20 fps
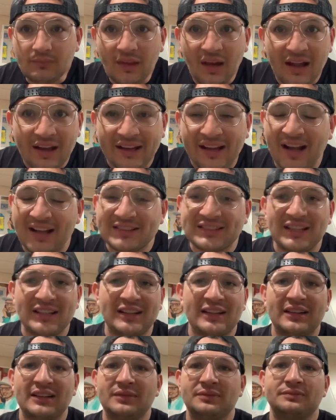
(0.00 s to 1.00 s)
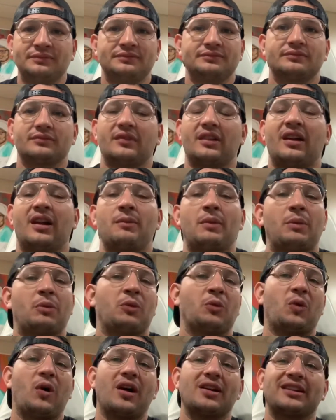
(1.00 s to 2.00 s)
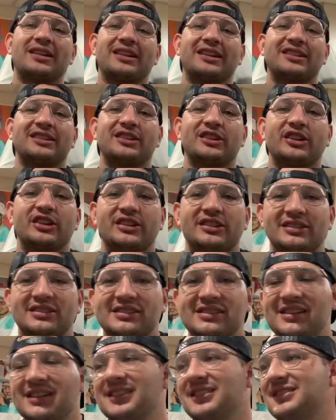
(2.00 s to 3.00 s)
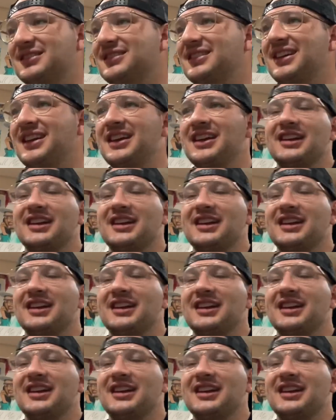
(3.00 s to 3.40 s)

I got there. I remember walking into Goods and